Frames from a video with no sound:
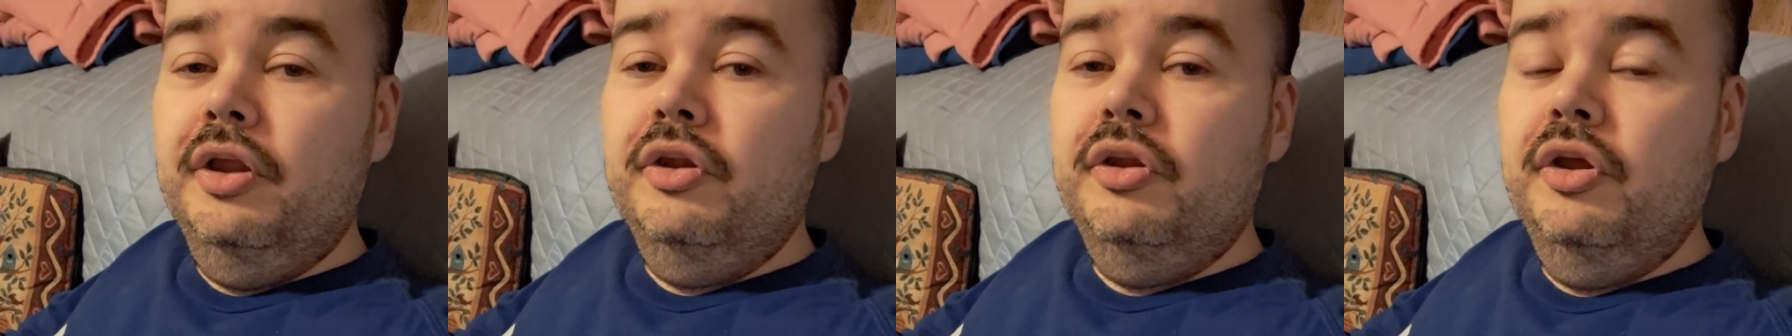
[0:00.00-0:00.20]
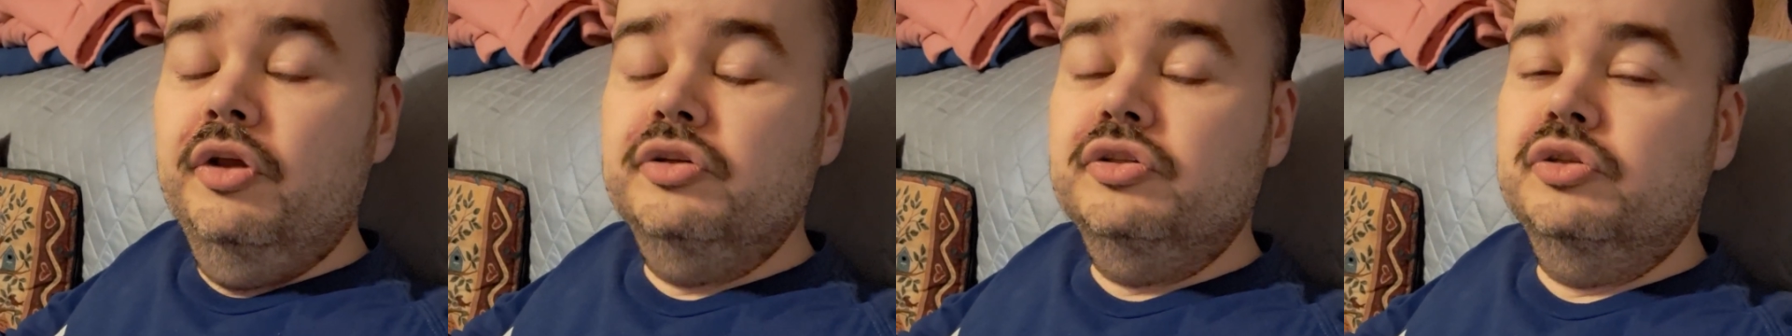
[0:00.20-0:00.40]

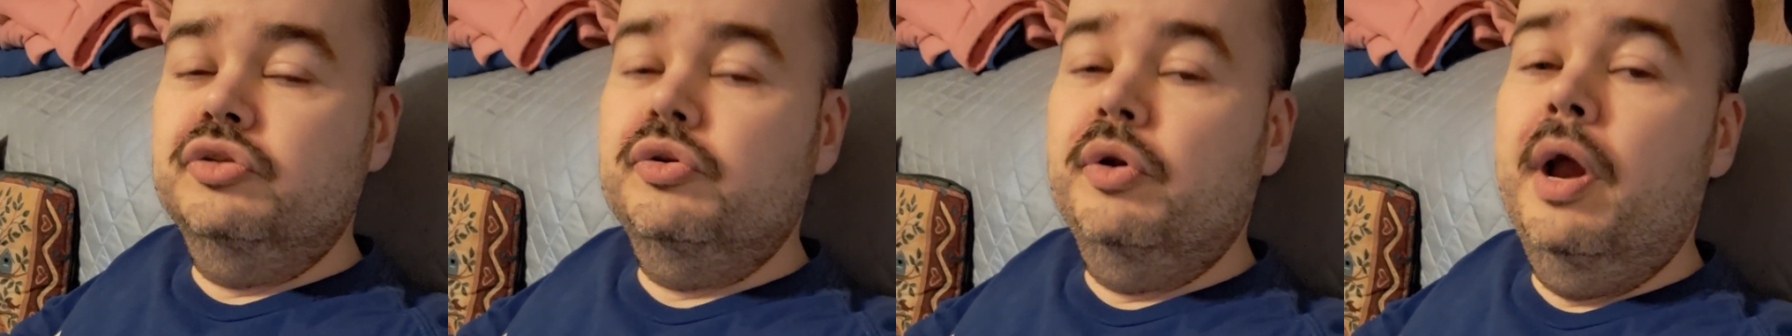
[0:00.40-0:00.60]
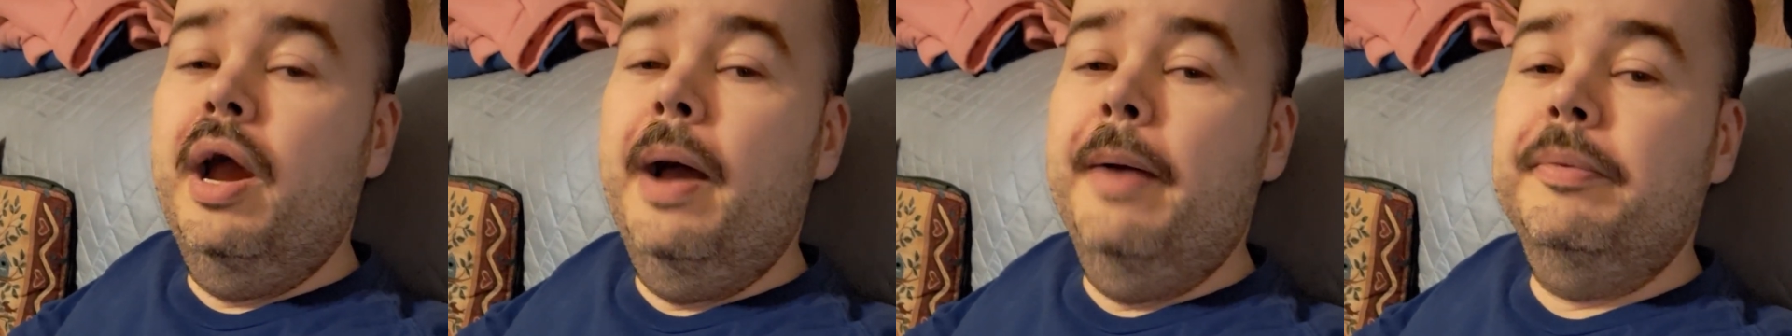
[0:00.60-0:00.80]
to
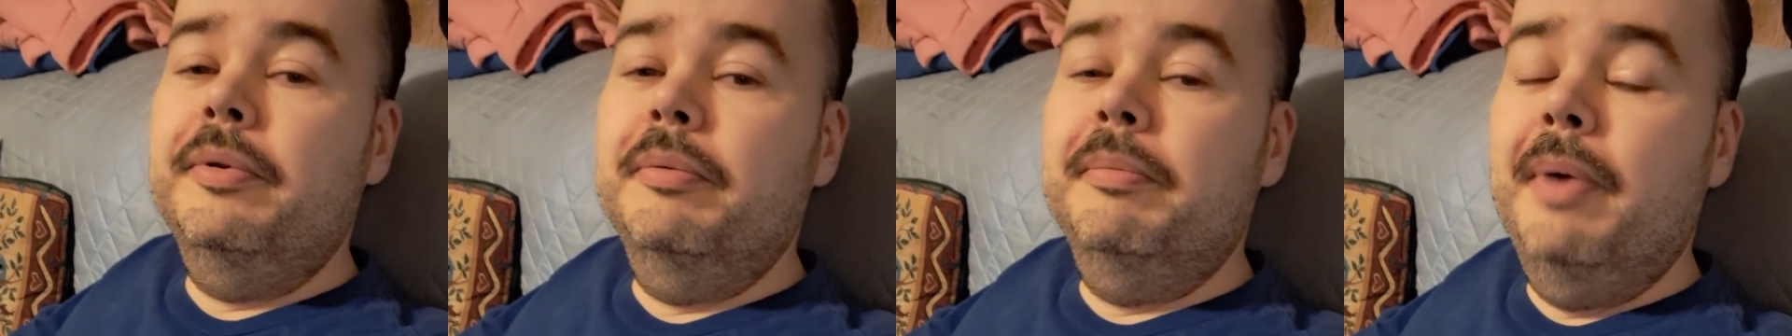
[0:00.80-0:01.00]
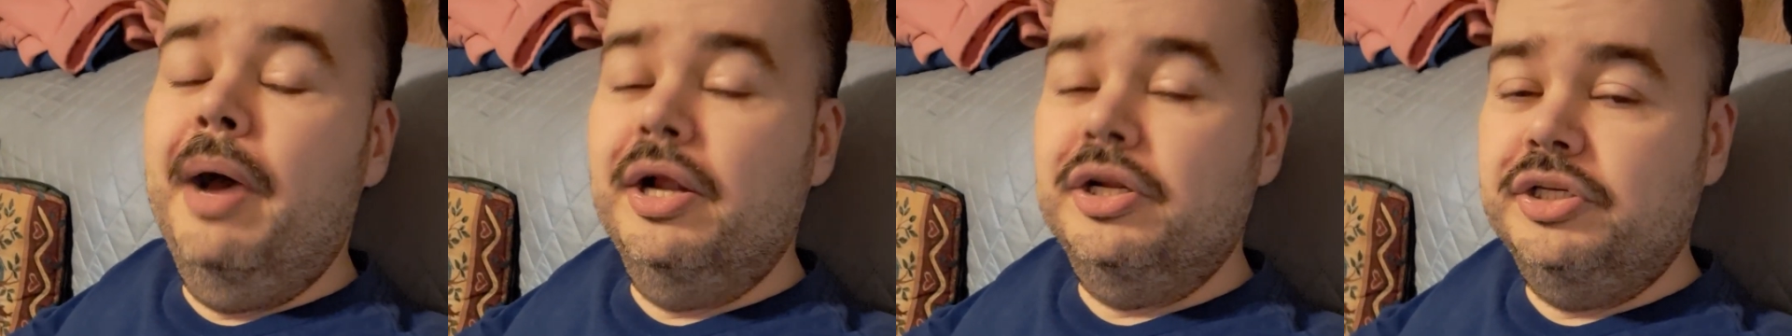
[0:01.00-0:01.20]
subscribe
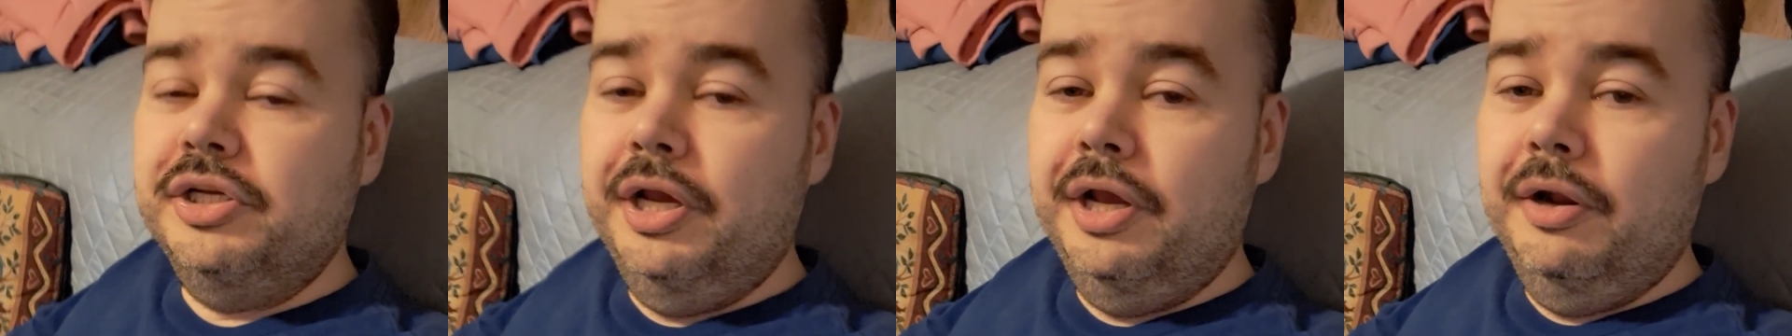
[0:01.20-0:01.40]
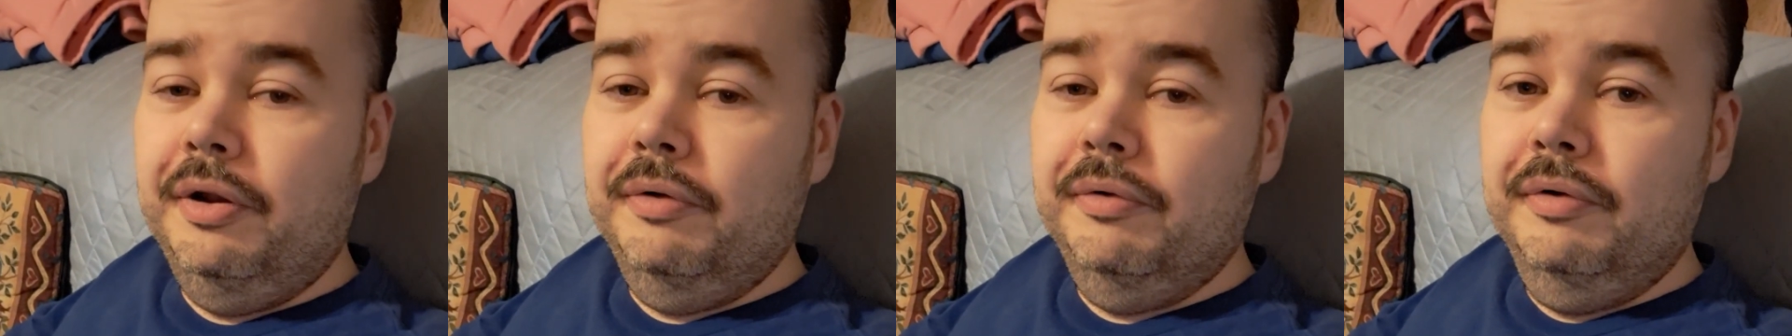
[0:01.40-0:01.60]
to my
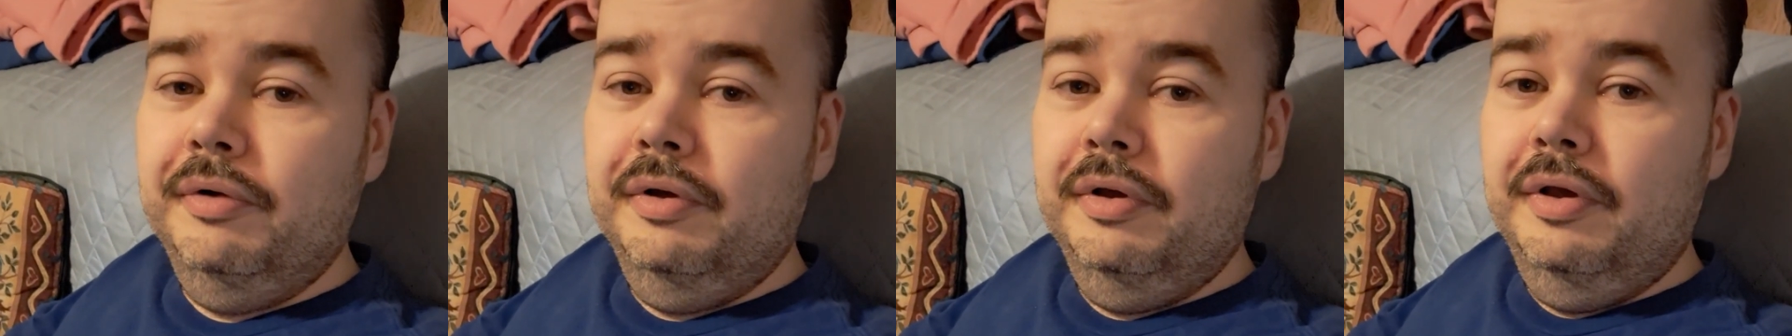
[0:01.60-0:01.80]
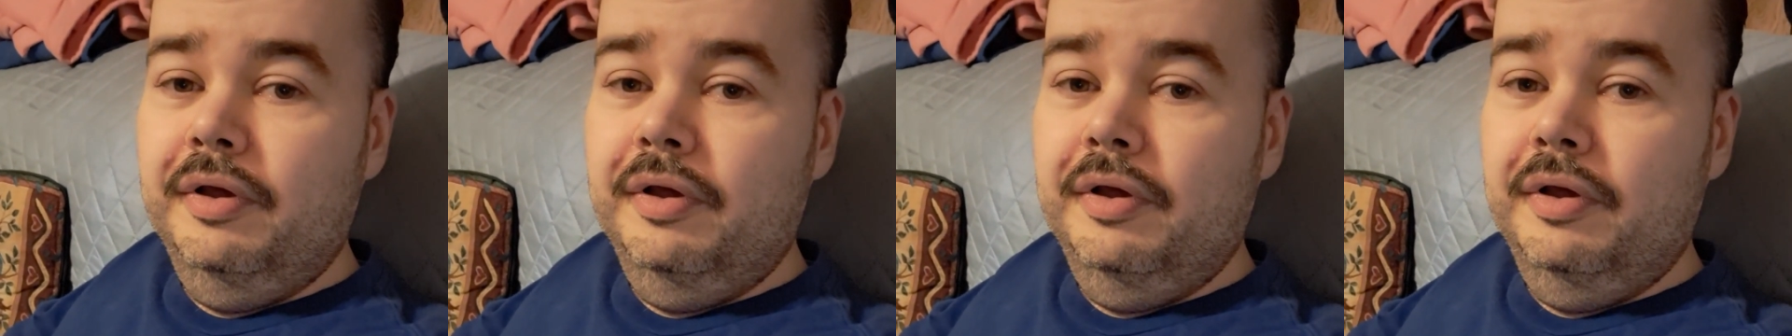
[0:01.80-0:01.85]
channel.